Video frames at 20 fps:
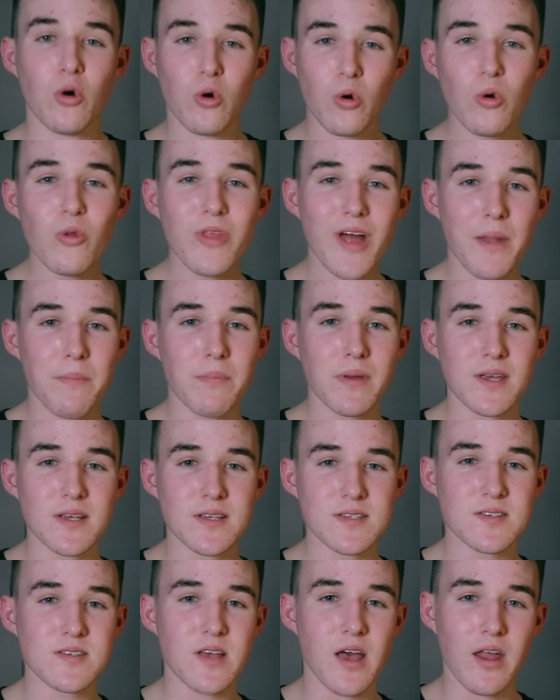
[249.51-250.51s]
All that
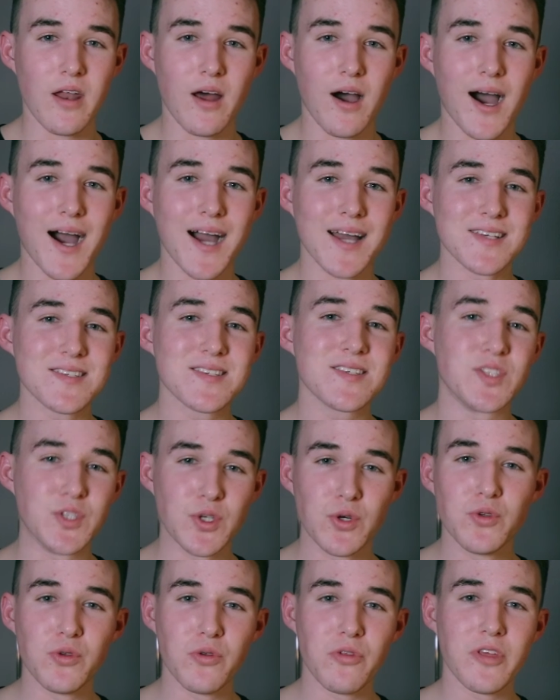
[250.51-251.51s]
being said, I
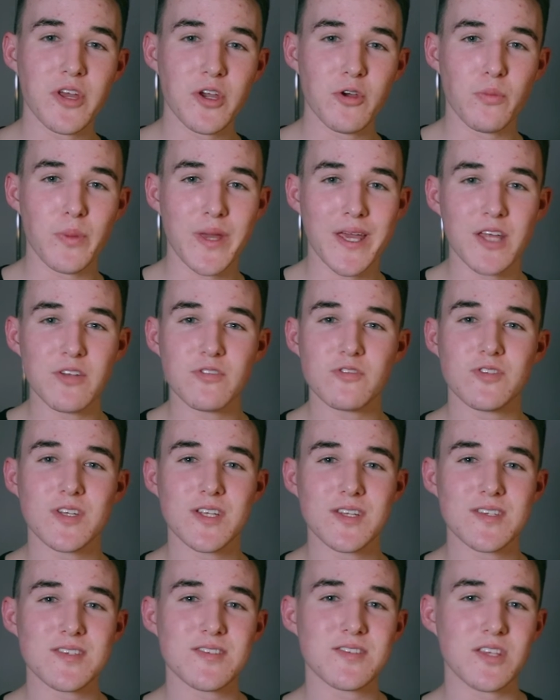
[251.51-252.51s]
still do think it would be
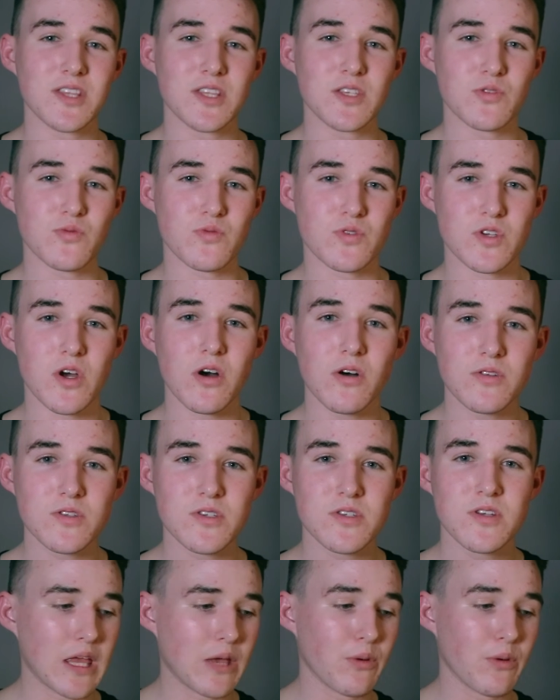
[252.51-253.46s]
interesting to see these results.